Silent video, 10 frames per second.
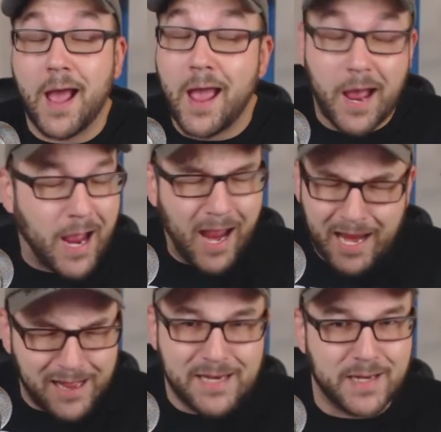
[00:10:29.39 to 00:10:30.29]
I
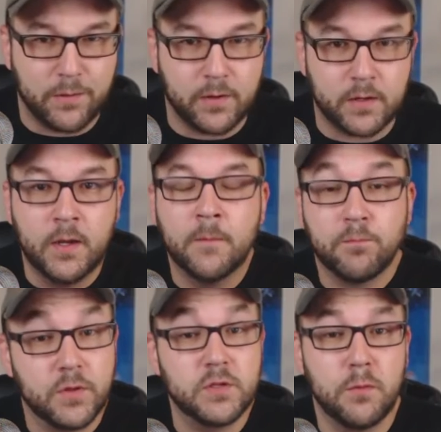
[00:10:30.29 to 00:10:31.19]
highly doubt it.
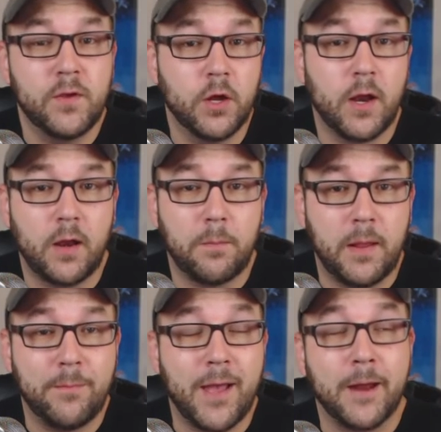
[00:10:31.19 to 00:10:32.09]
This movie could end up
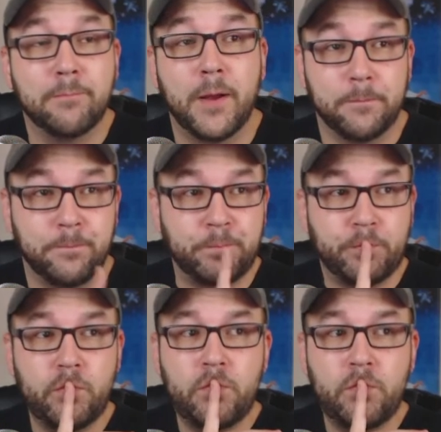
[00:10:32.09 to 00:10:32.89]
being bad, but